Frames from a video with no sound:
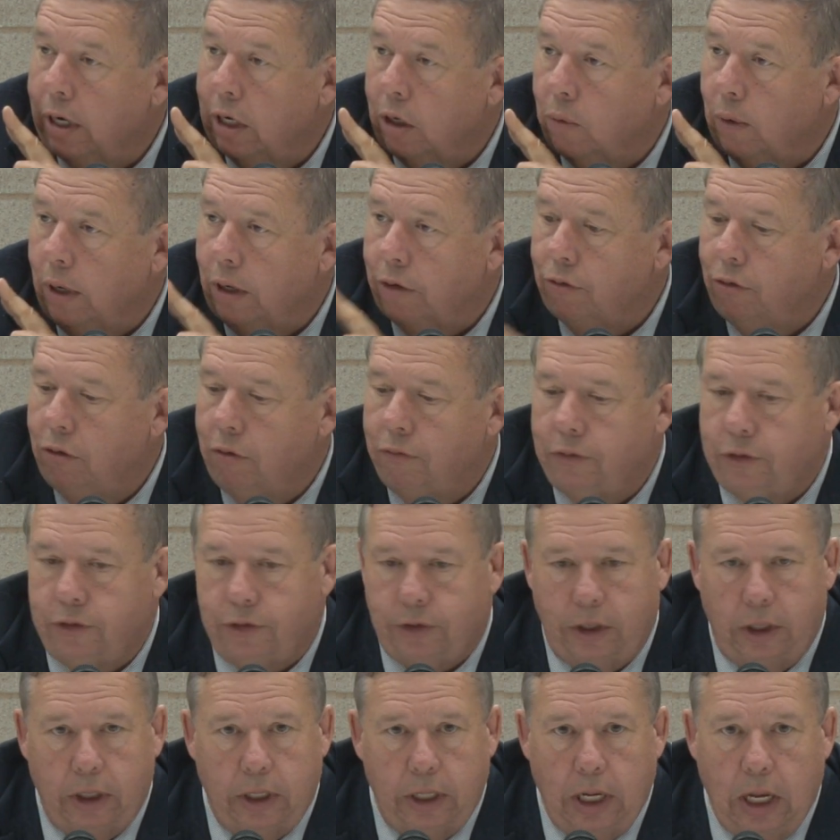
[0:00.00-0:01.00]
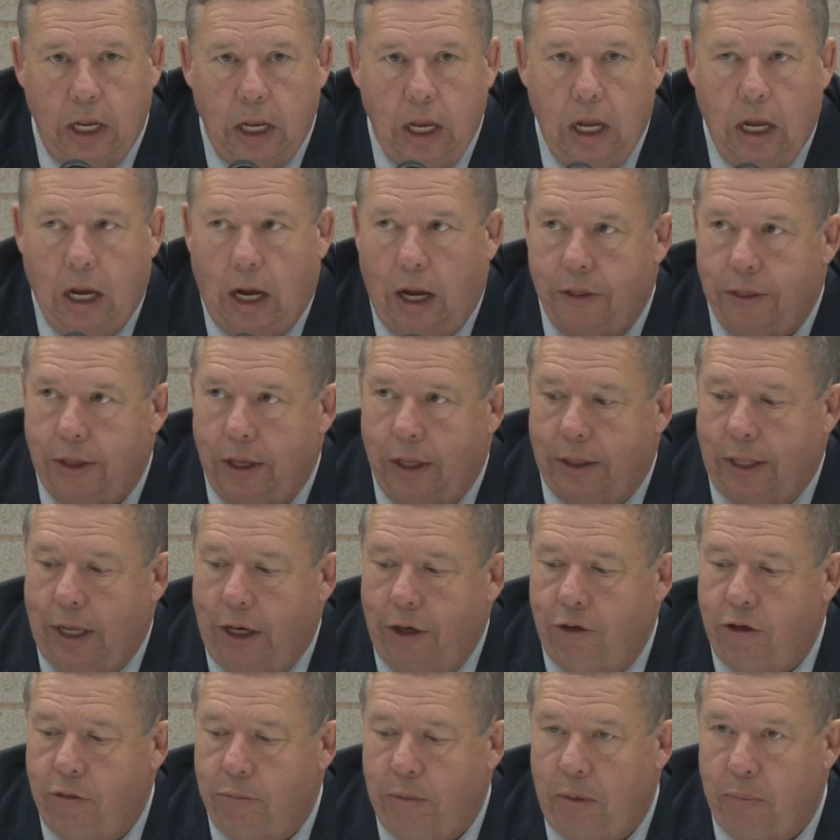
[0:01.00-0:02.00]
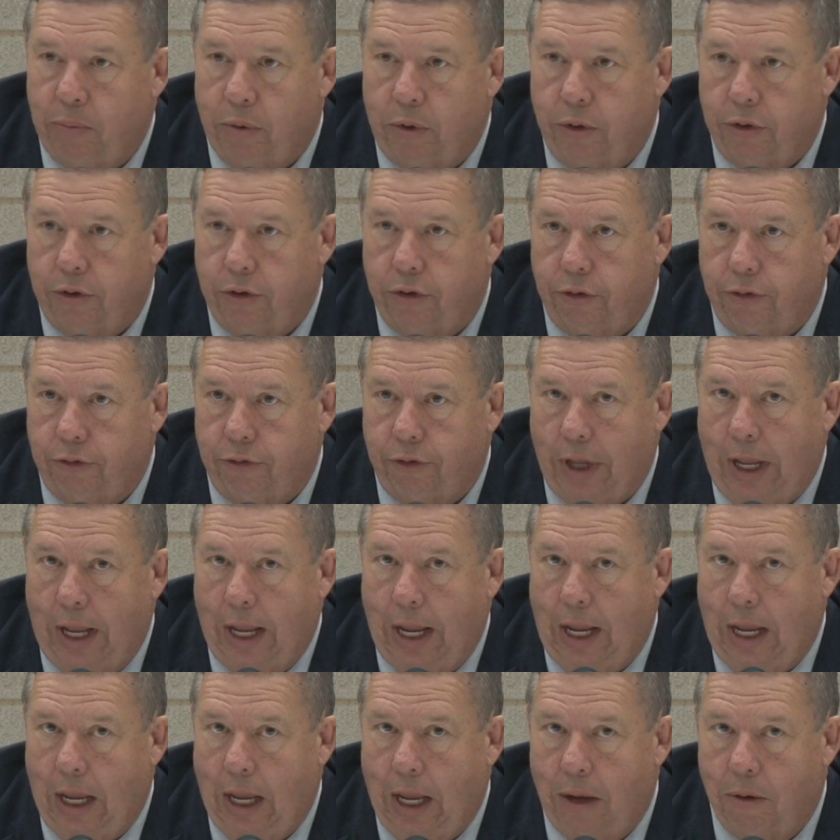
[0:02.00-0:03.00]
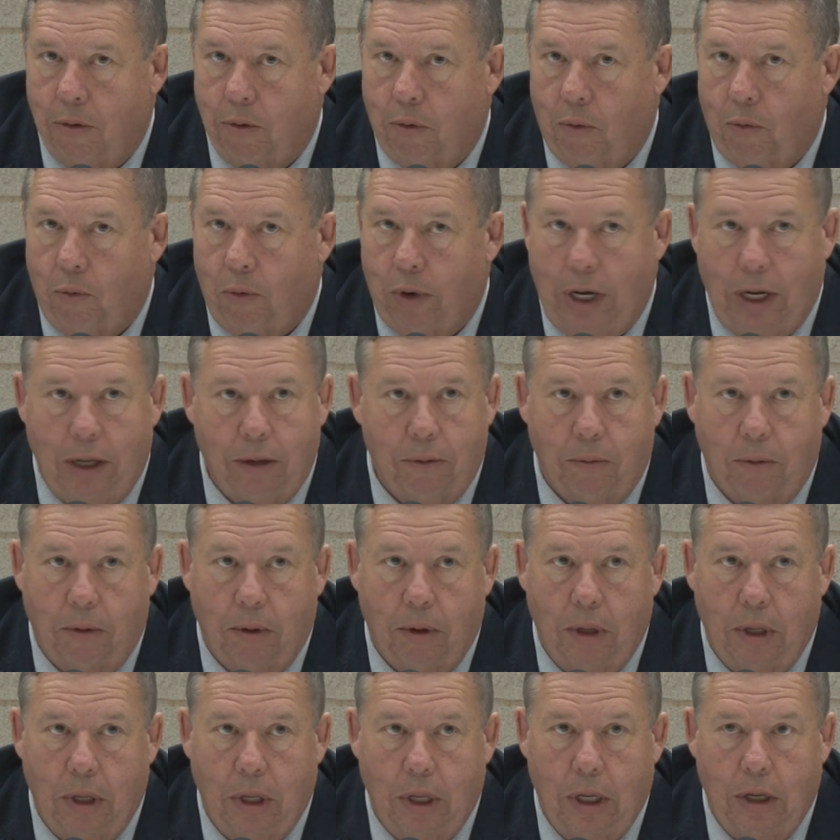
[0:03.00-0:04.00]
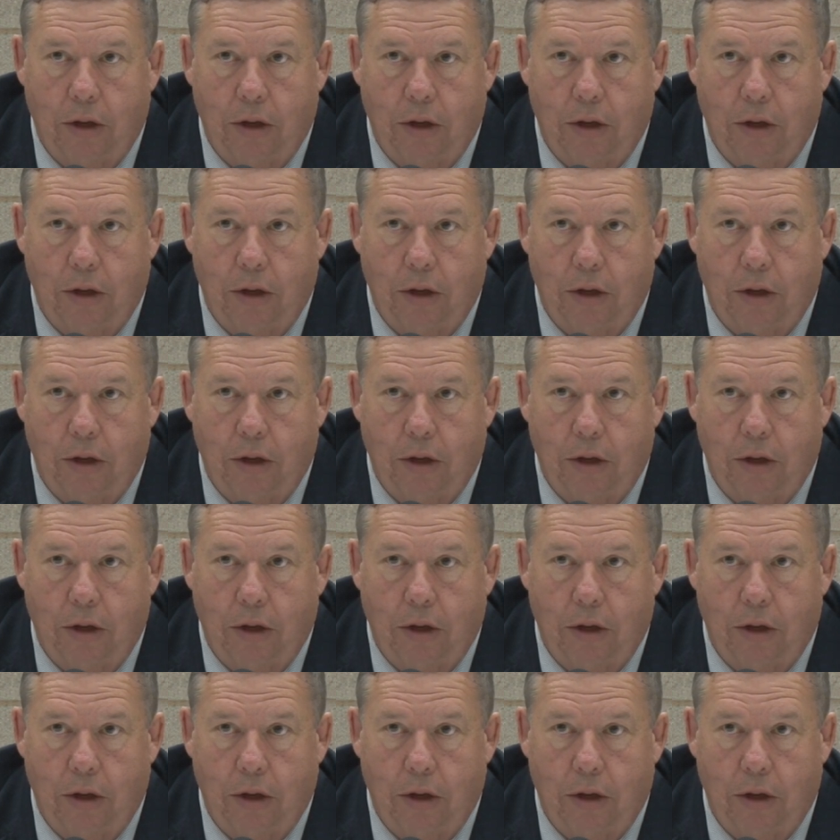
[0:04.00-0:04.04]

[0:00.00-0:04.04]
Correctional Facility. I think that should be purchased and ran